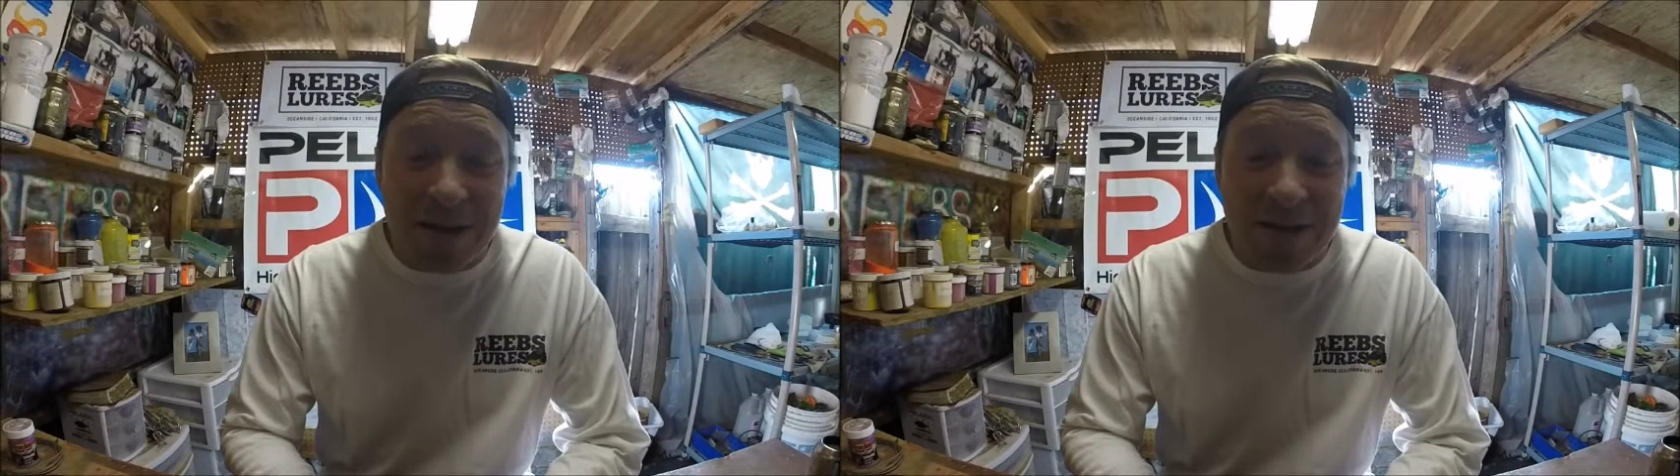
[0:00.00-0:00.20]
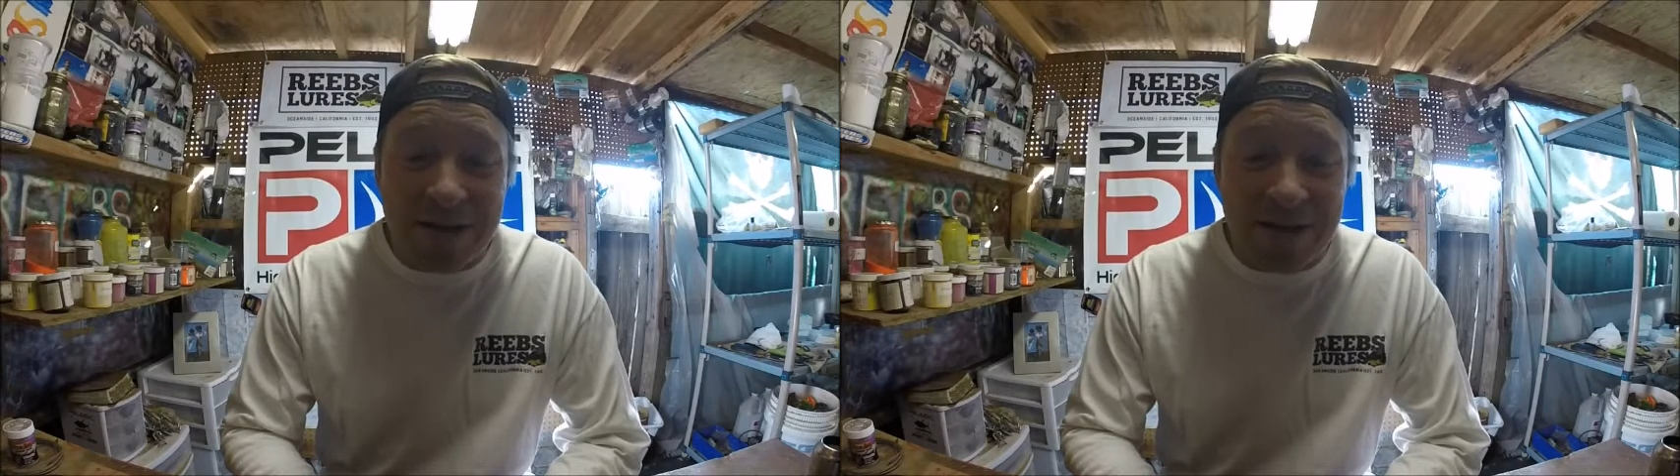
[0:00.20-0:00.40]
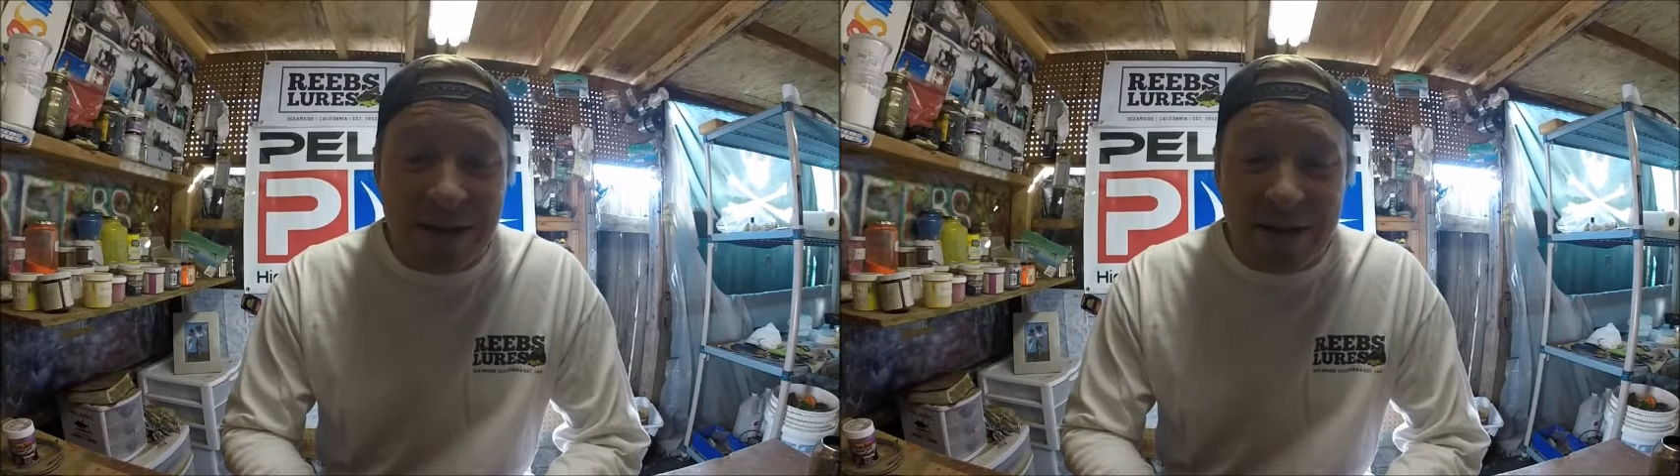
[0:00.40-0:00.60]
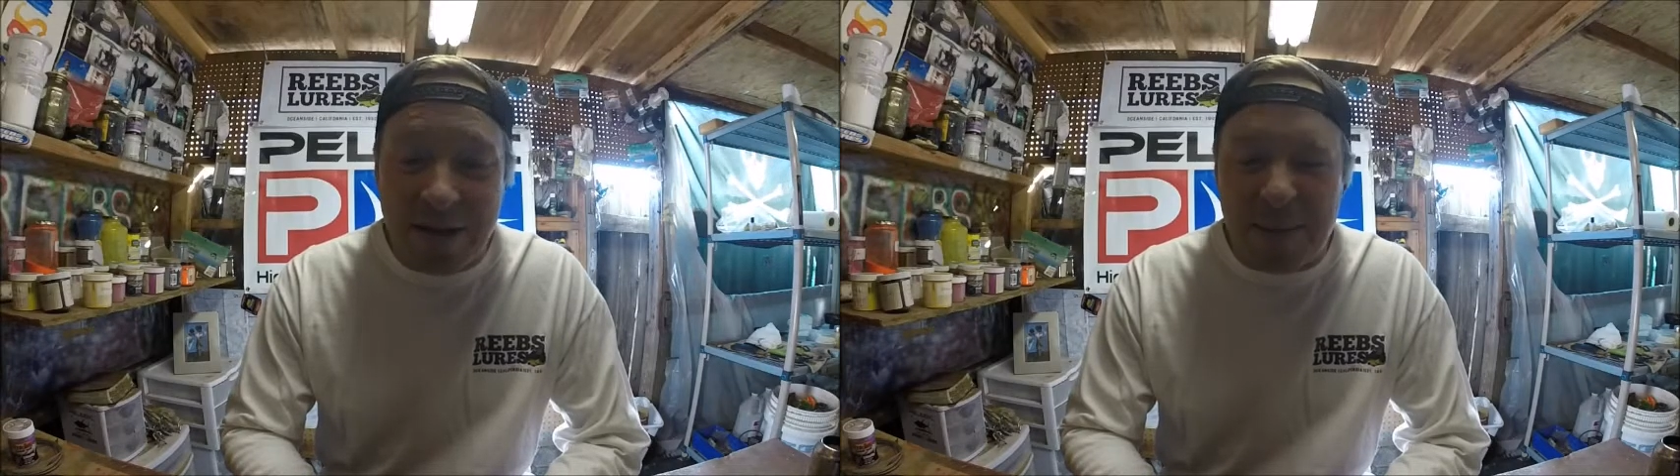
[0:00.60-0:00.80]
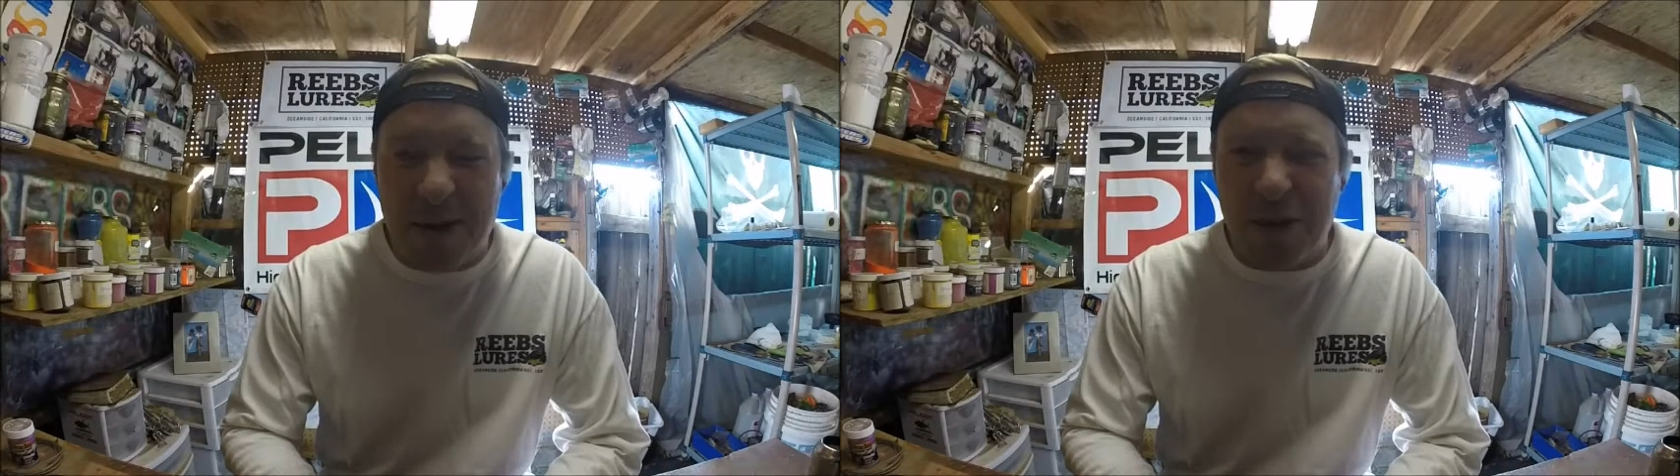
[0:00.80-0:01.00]
because
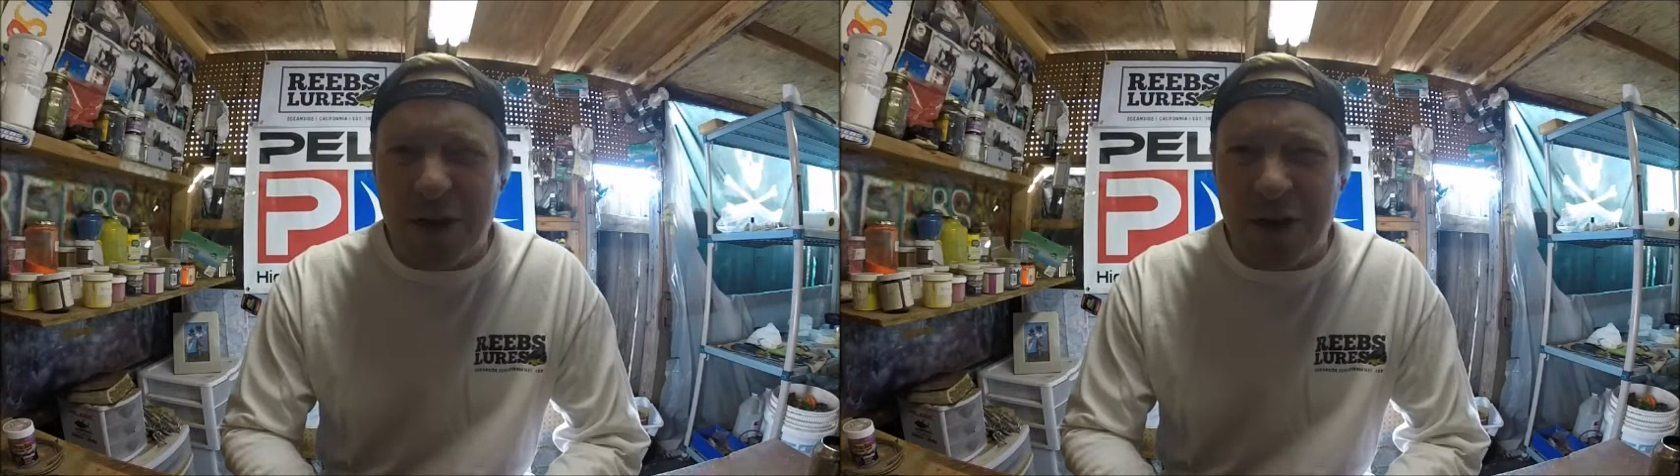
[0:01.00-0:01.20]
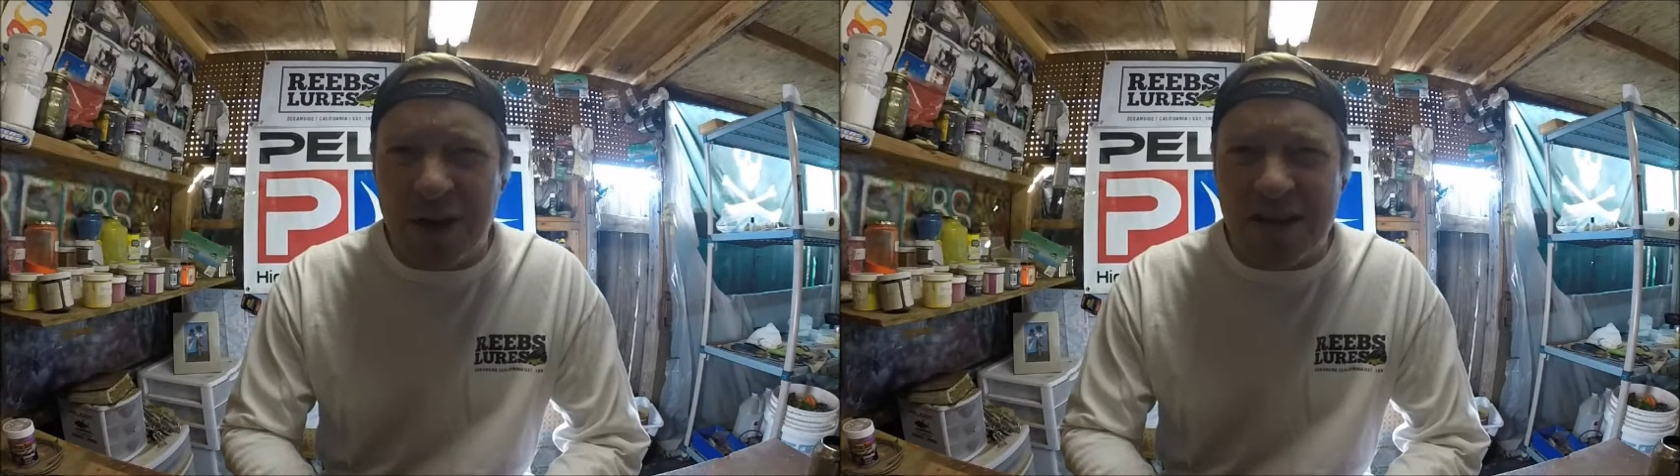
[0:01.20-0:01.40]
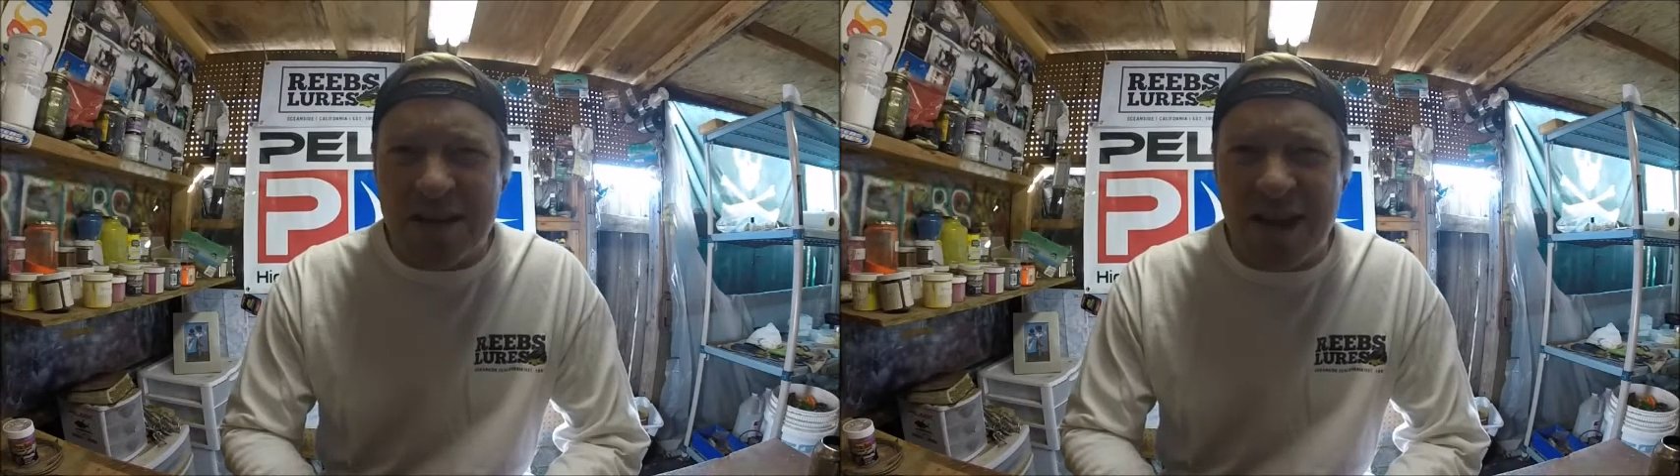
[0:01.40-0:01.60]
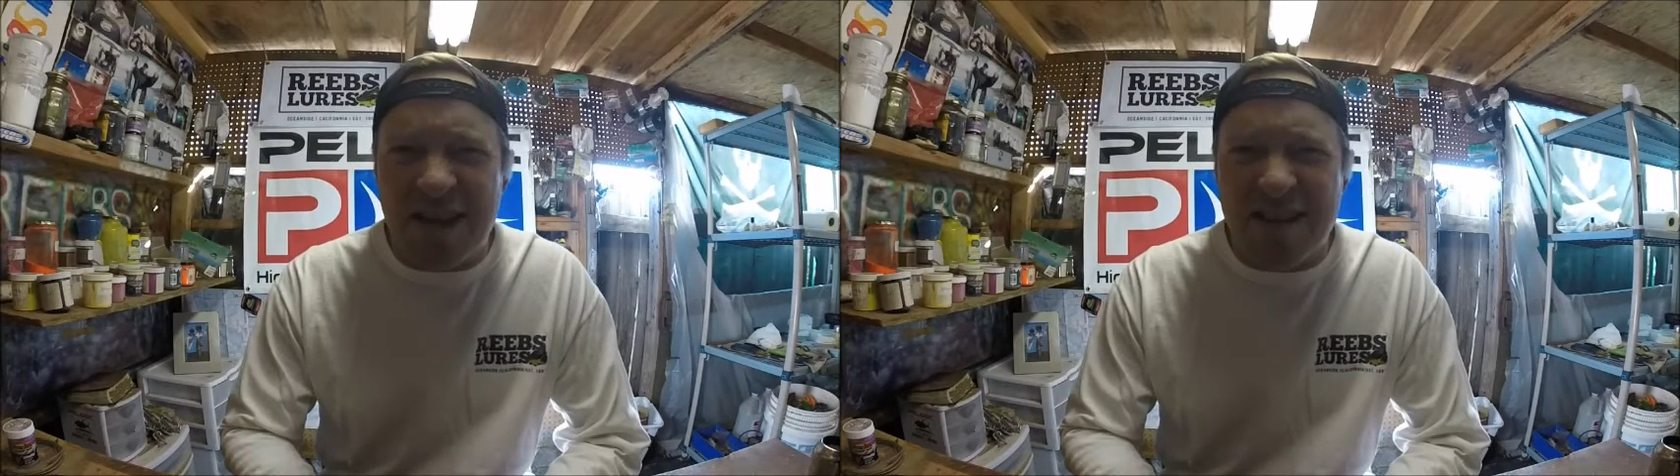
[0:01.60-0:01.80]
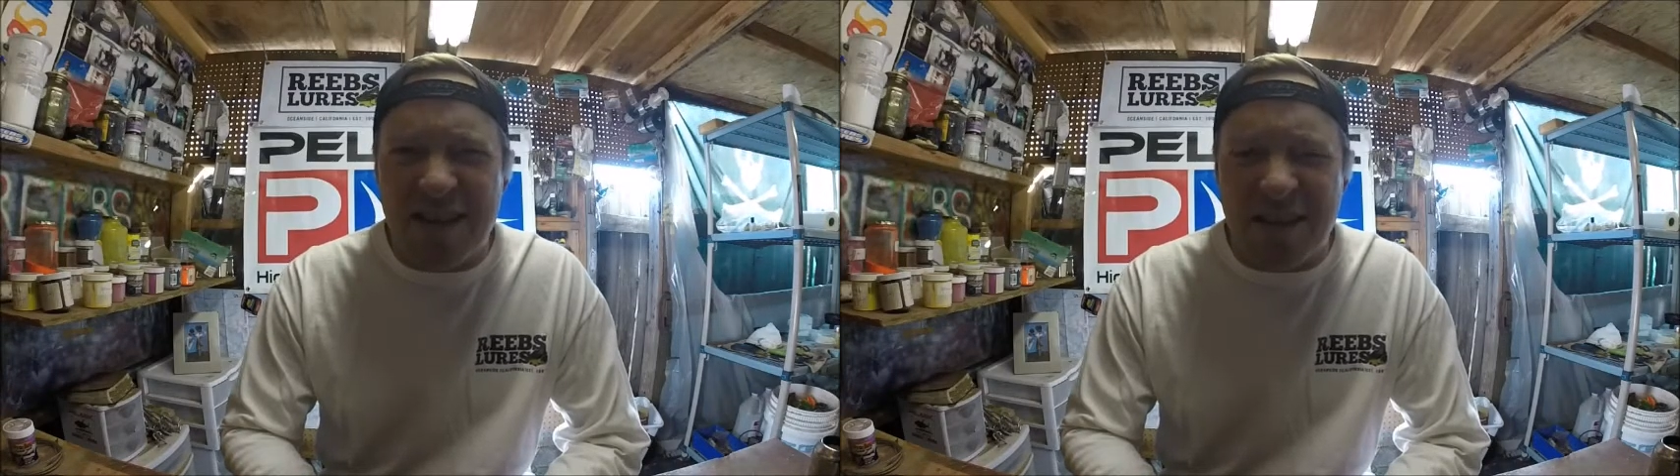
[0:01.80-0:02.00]
I'm not really good at this
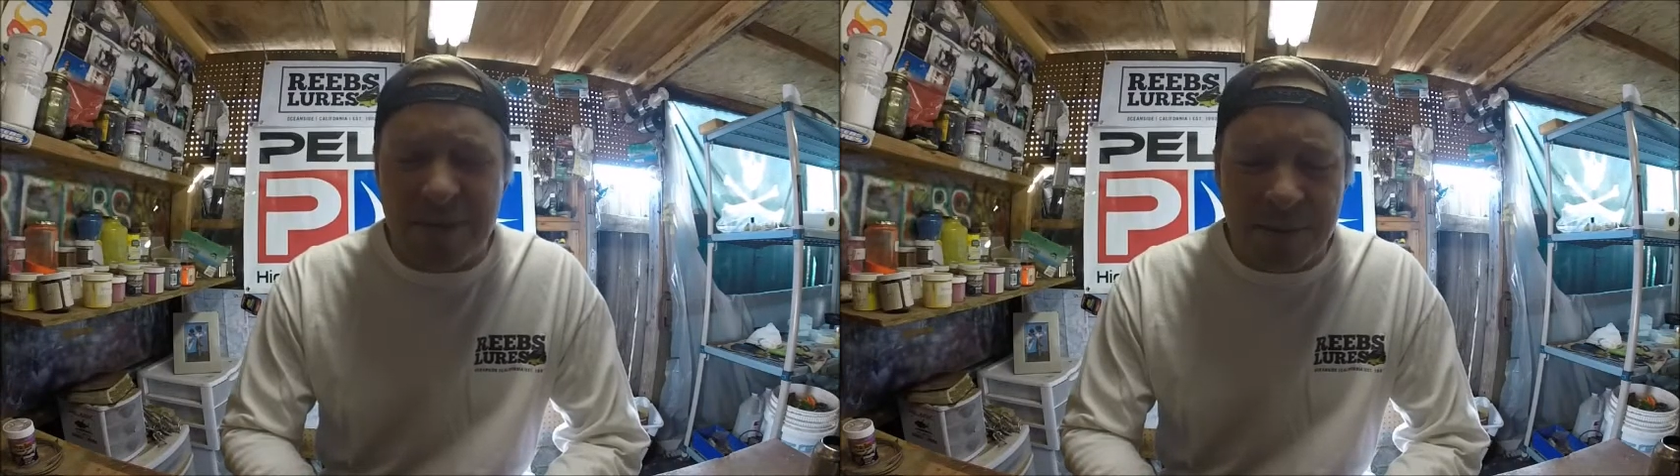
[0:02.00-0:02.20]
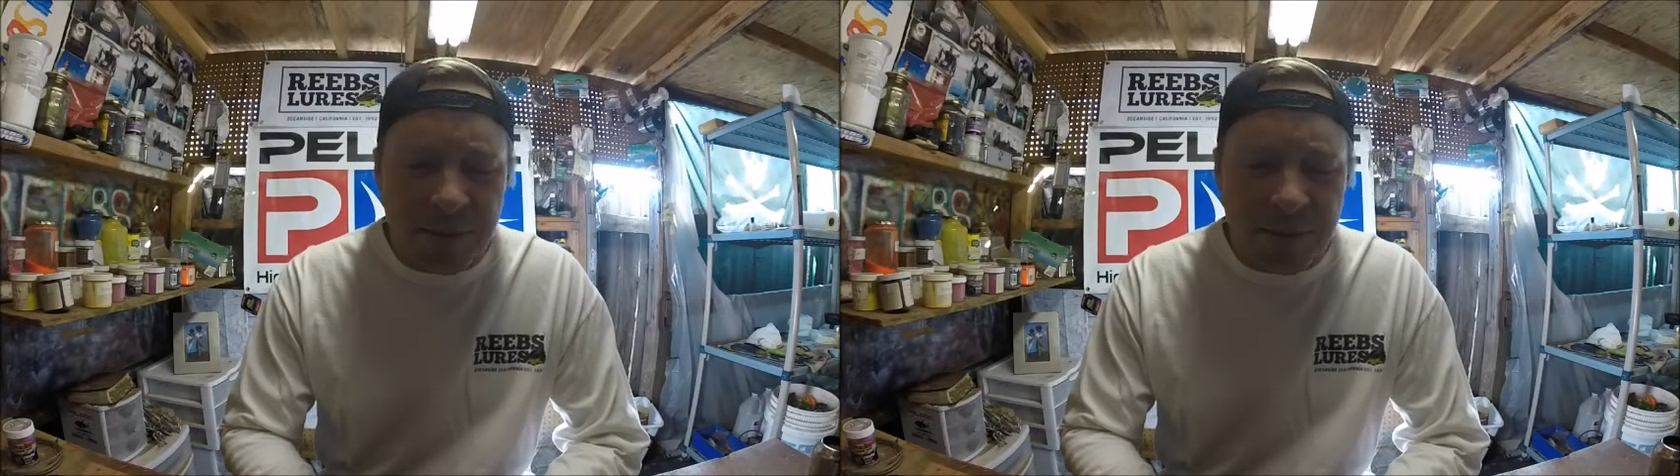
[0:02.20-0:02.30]
kind of stuff.